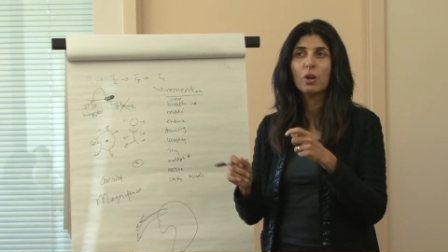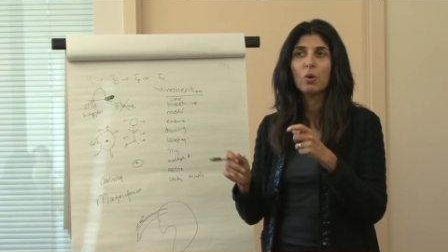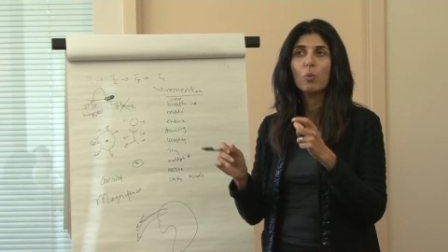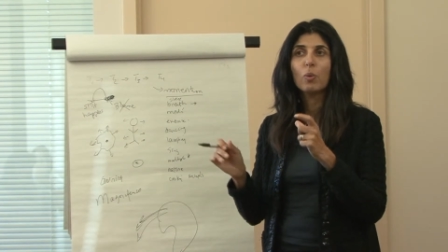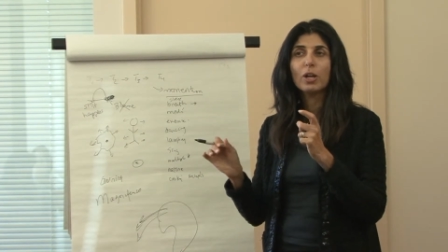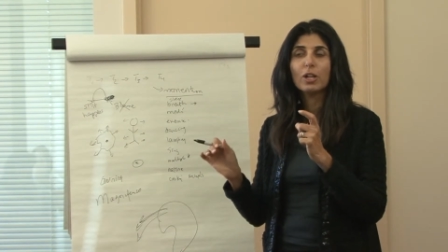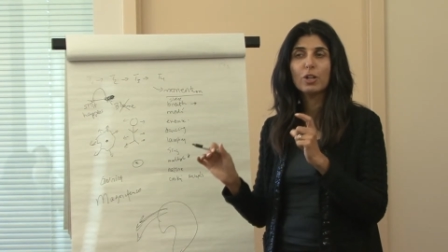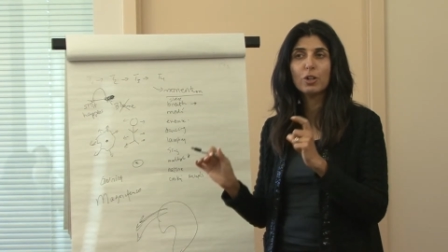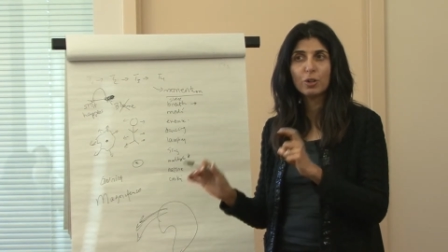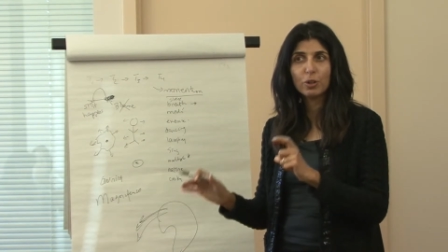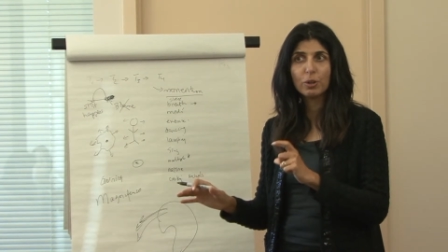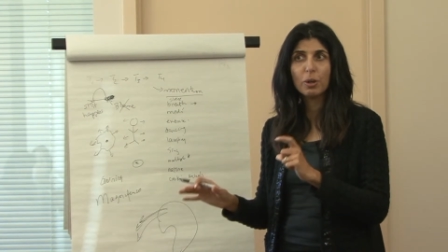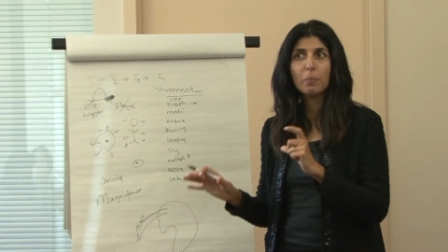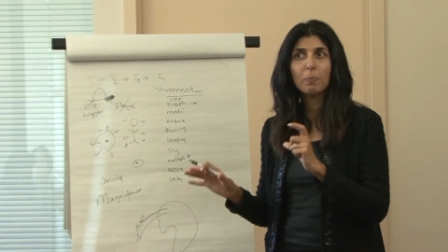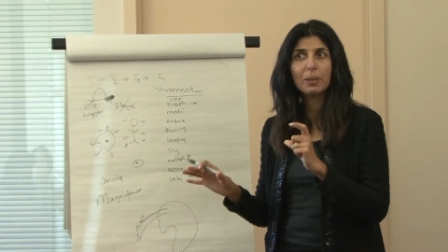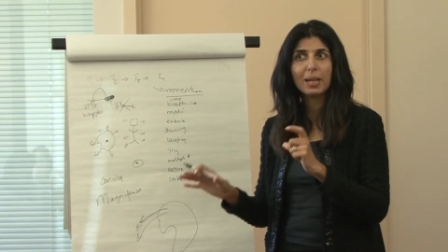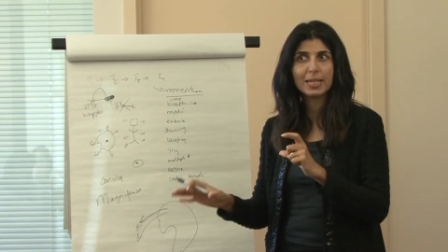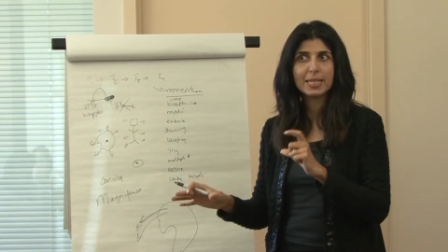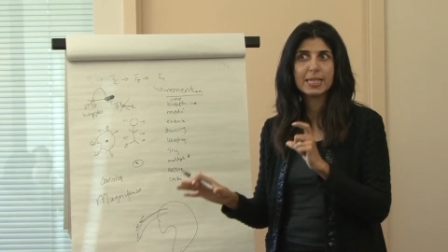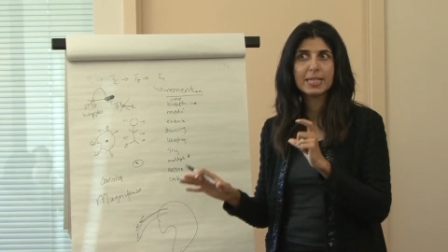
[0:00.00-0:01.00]
What
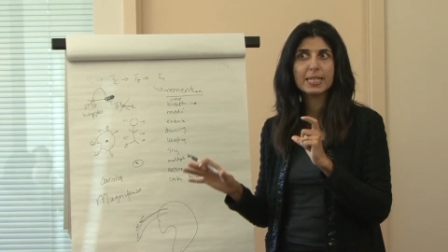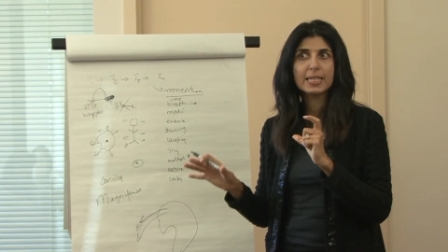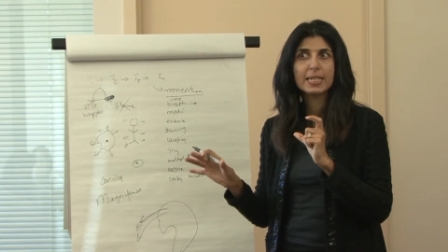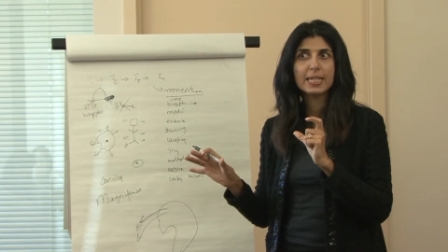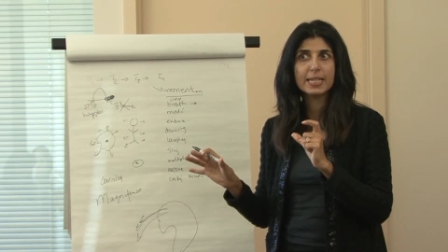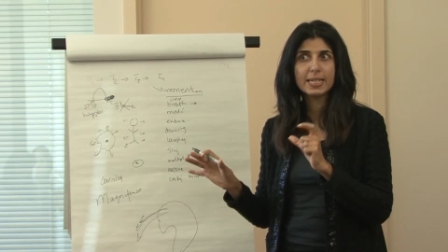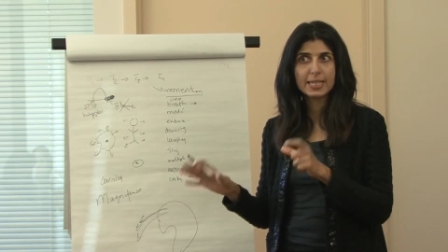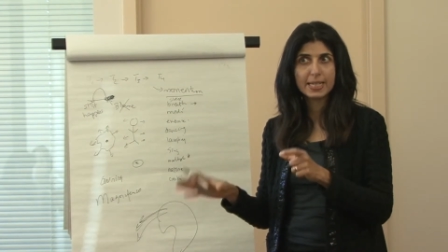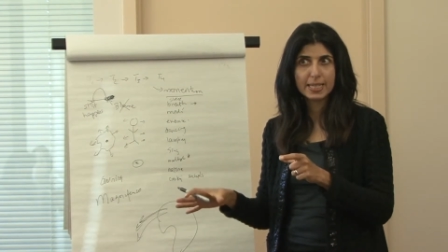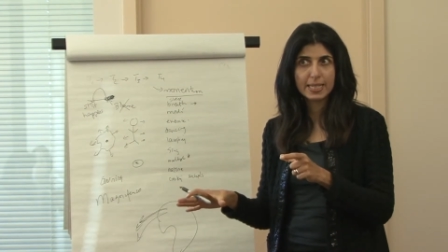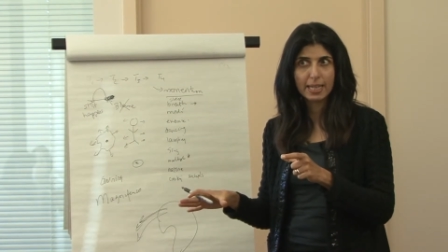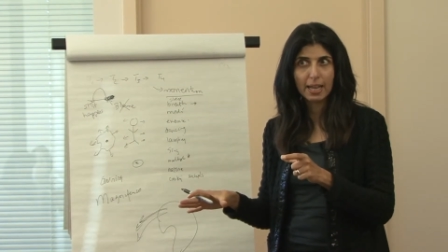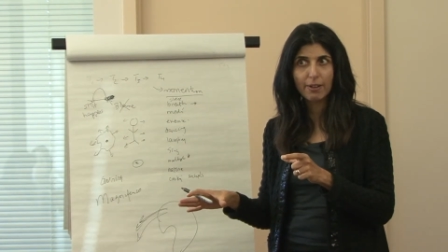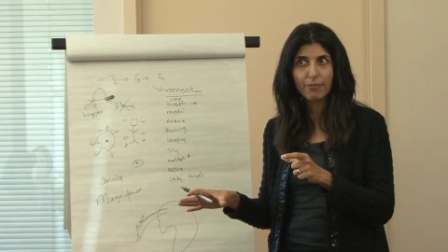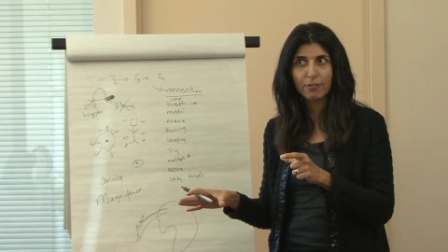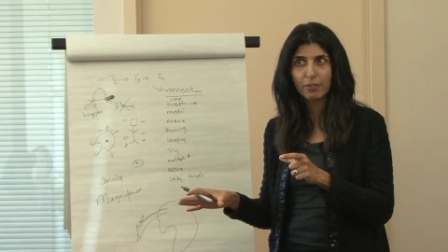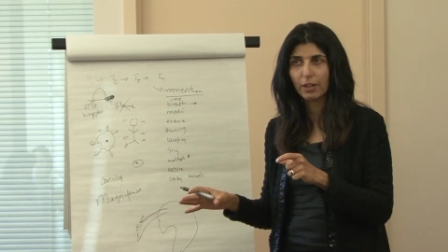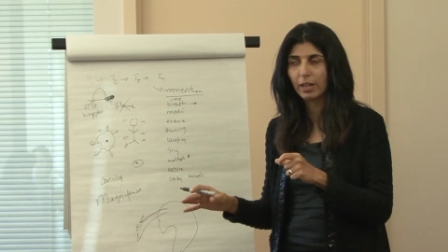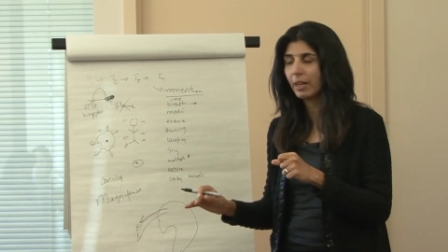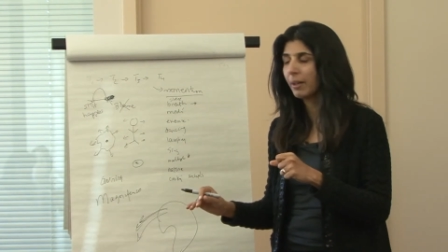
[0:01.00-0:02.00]
neuroplasticity is
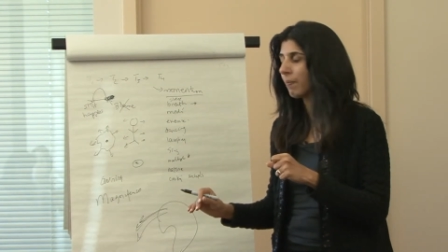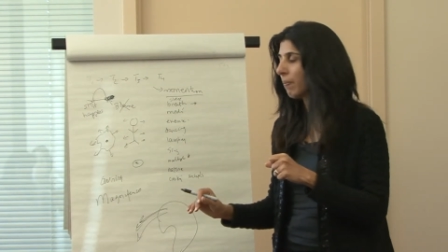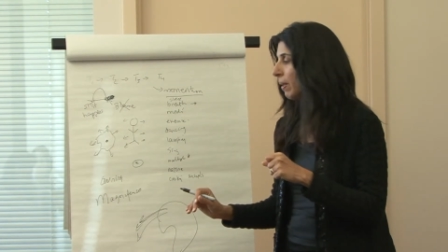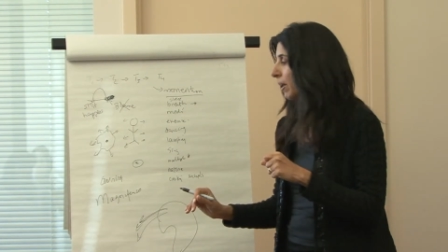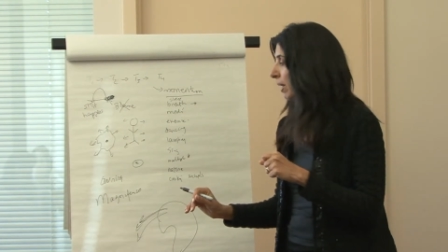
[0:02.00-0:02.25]
discovering,